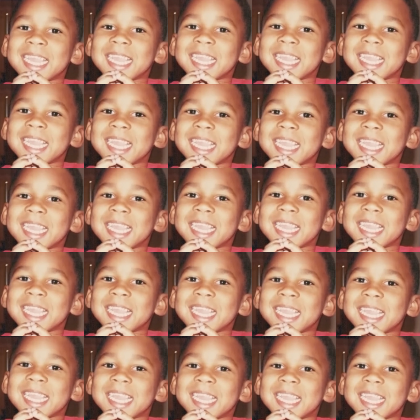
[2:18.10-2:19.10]
me is
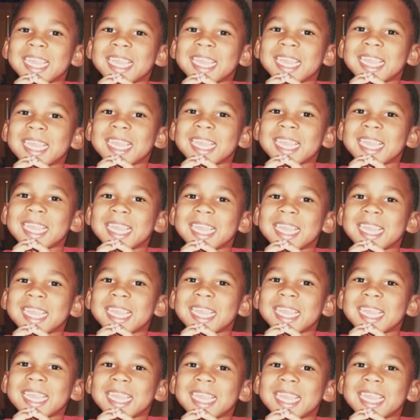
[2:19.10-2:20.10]
I'm a
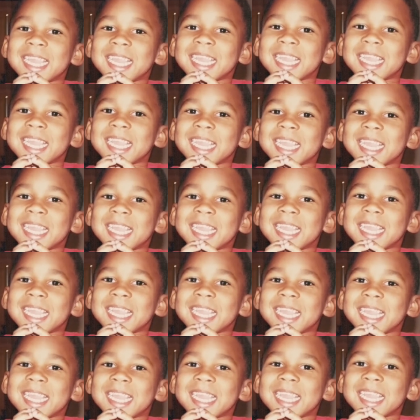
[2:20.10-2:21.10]
little bit more merciful. I'll
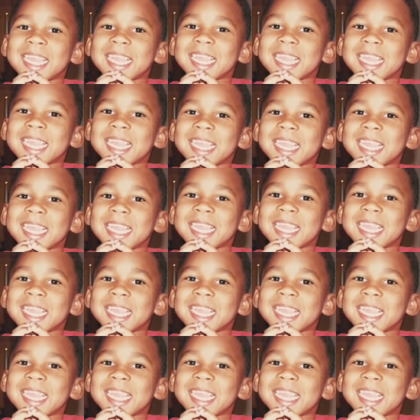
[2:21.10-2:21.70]
let people win.